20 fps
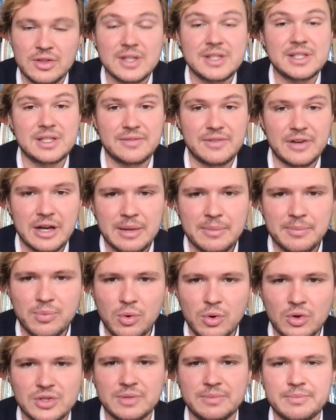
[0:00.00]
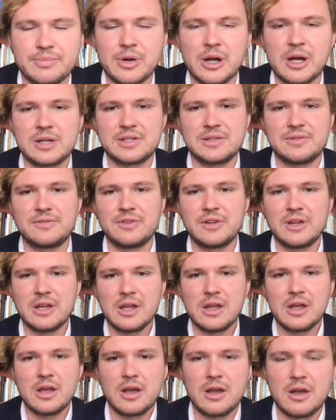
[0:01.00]
This is a very important part of
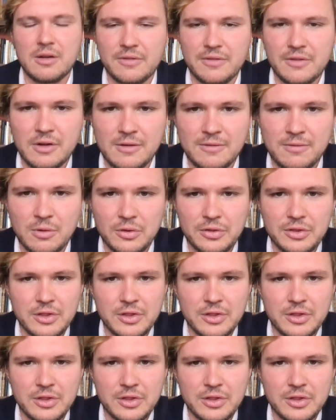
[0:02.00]
what